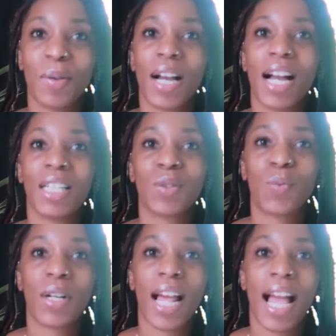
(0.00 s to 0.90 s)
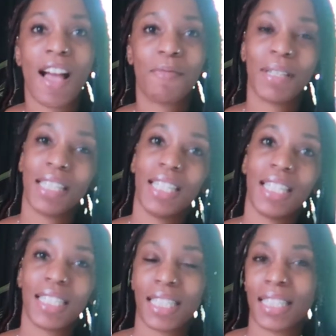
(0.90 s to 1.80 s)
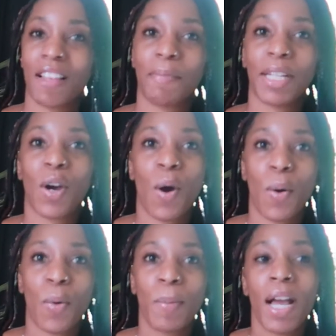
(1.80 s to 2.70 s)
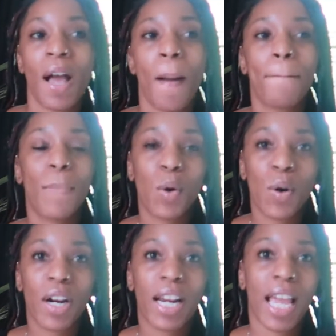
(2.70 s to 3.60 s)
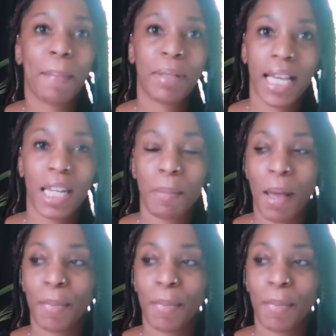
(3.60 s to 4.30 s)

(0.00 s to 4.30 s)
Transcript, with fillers: you guys what I have been eating since I've been home more and planning my